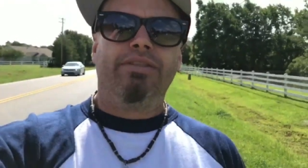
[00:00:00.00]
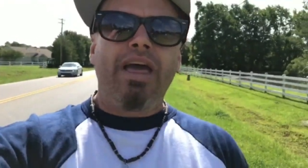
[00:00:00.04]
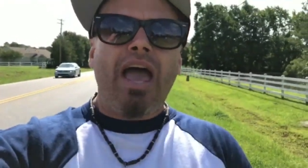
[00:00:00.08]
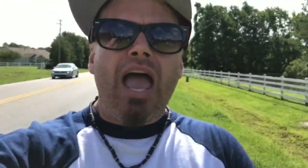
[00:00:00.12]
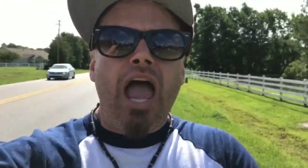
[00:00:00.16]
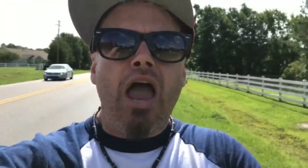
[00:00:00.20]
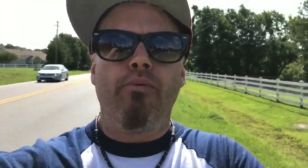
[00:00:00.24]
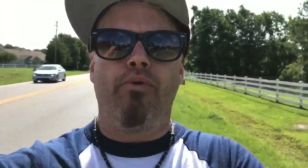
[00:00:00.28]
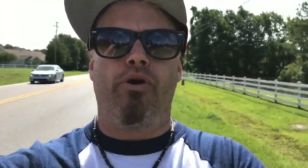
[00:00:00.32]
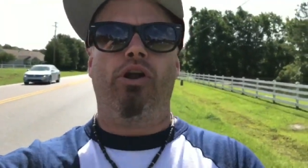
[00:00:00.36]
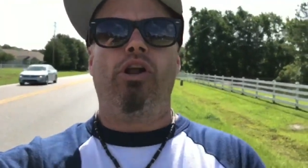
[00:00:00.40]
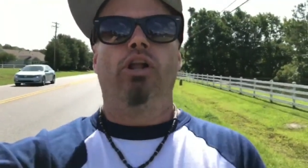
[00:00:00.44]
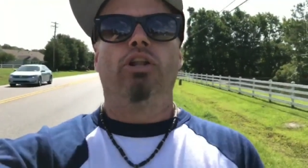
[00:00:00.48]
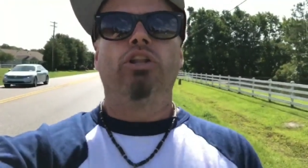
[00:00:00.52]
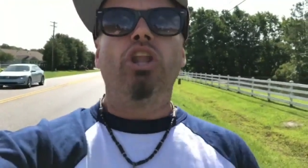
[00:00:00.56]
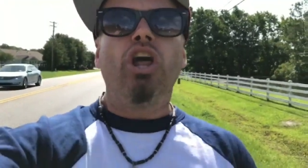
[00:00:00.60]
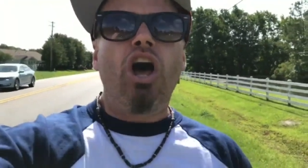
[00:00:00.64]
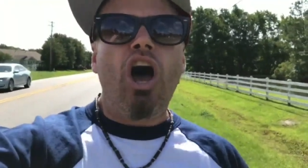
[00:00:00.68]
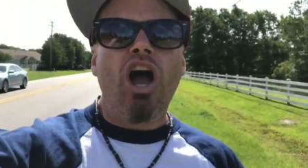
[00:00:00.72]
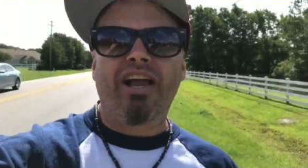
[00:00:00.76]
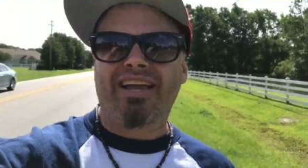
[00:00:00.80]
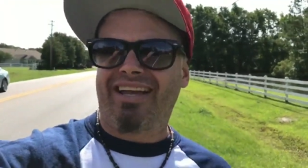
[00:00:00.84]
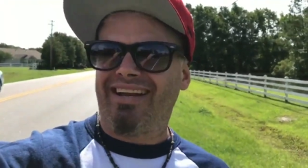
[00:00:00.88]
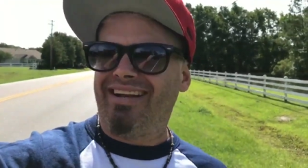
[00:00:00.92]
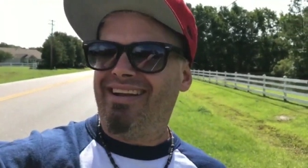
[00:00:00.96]
They were
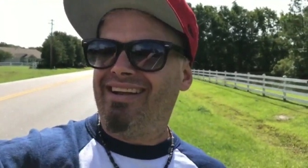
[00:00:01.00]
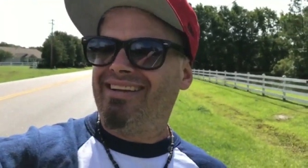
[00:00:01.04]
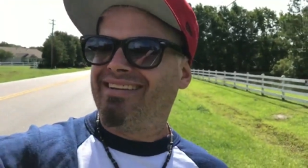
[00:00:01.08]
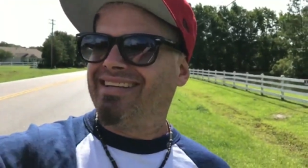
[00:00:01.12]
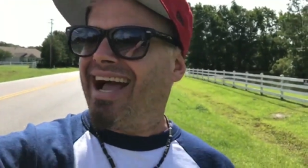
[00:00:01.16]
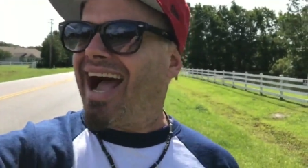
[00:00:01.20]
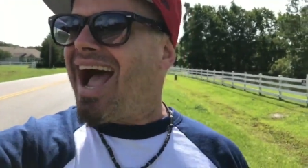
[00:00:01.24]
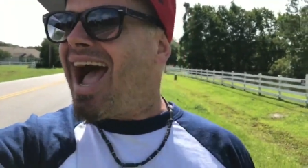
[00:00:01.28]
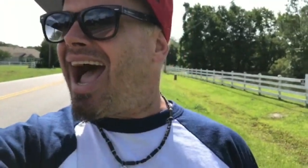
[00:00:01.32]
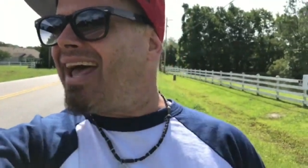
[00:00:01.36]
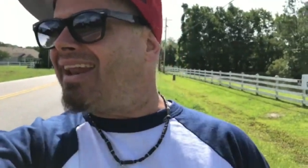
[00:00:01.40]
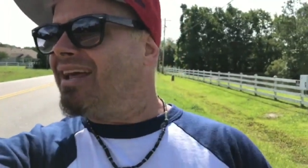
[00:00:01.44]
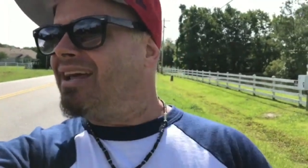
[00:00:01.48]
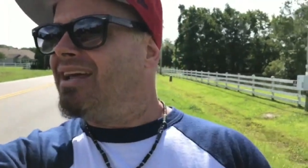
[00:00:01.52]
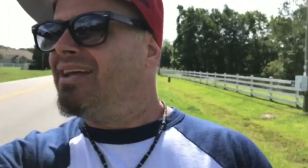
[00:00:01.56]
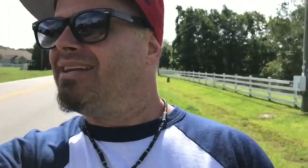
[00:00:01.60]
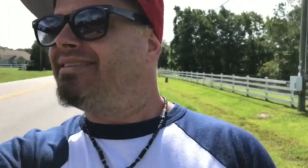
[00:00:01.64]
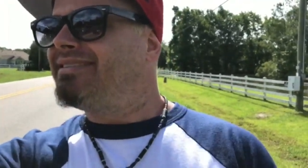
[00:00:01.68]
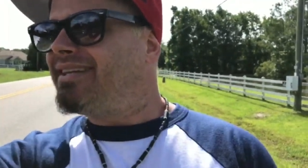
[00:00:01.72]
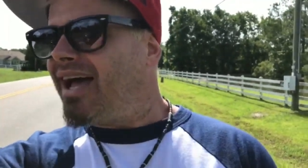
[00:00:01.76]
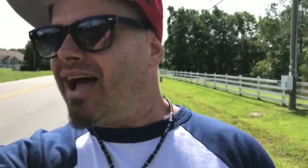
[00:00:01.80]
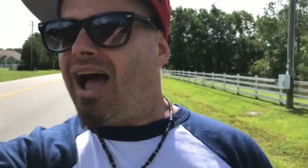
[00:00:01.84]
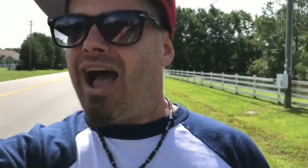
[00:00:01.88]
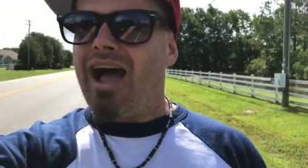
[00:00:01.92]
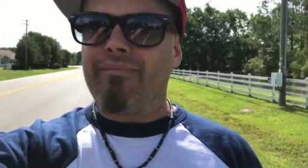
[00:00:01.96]
looking kinda
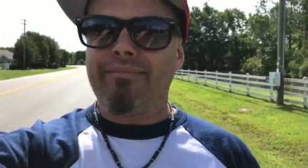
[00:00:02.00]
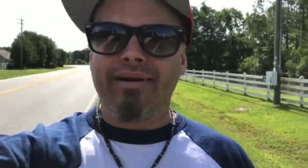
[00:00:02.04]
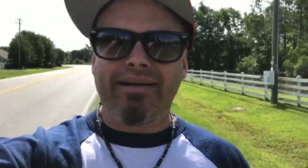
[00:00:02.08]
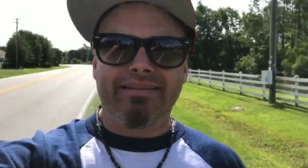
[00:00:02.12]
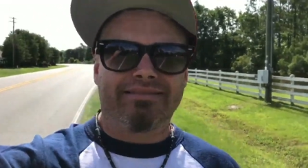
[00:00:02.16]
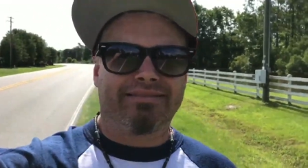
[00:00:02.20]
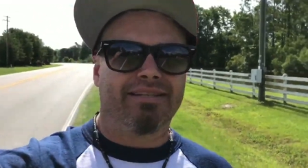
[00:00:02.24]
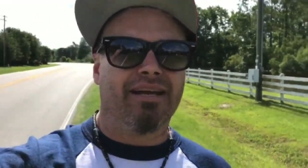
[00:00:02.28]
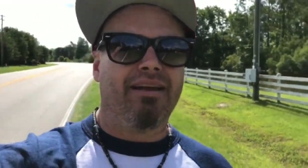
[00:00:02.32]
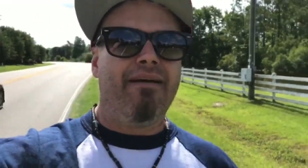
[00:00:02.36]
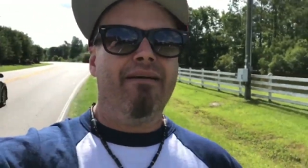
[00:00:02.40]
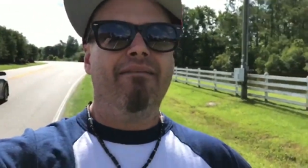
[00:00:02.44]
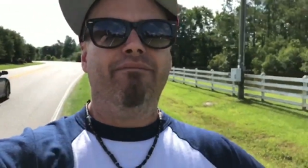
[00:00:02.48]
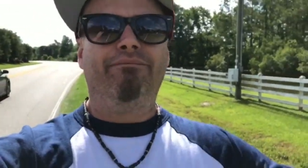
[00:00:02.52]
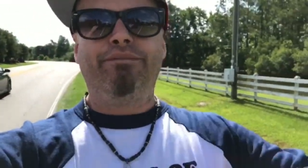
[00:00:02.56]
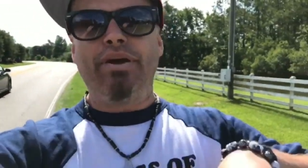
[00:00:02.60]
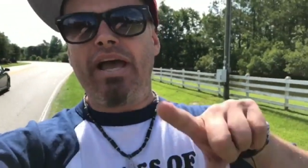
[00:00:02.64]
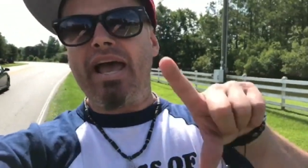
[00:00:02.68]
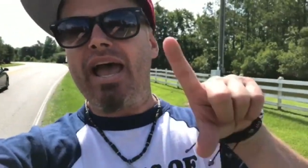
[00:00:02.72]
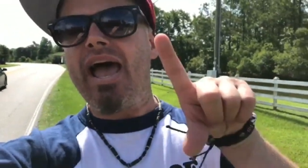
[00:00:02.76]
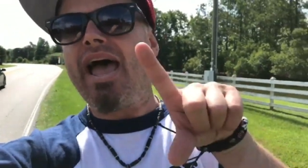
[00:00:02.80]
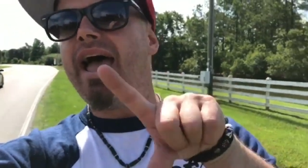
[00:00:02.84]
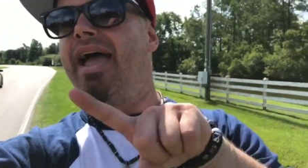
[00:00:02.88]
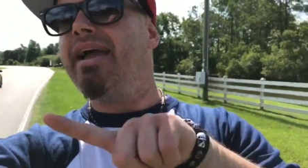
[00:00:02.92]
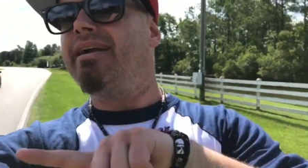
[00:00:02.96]
dumb with their
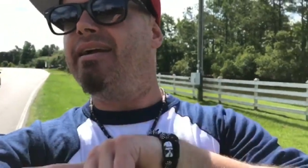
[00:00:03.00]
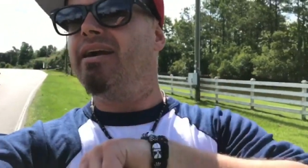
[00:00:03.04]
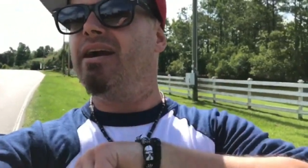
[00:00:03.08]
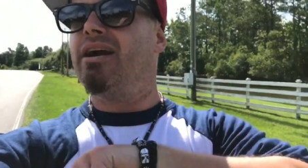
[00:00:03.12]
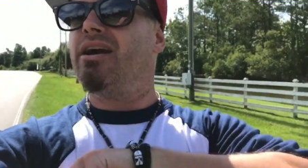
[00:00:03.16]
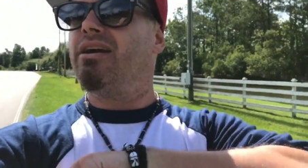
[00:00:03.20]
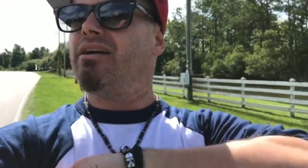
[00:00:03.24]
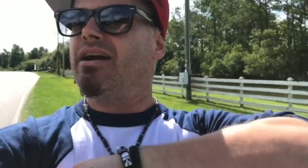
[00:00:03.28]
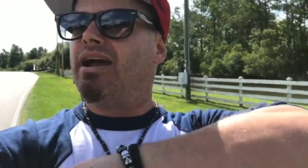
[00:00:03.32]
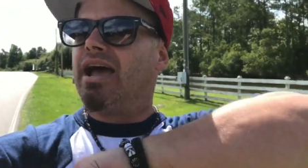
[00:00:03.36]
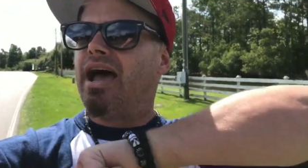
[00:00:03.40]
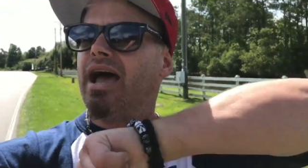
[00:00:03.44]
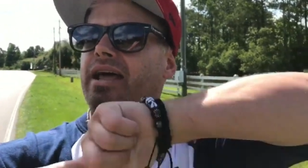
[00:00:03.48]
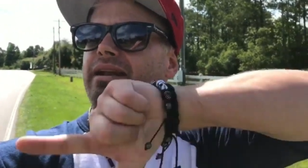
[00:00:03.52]
finger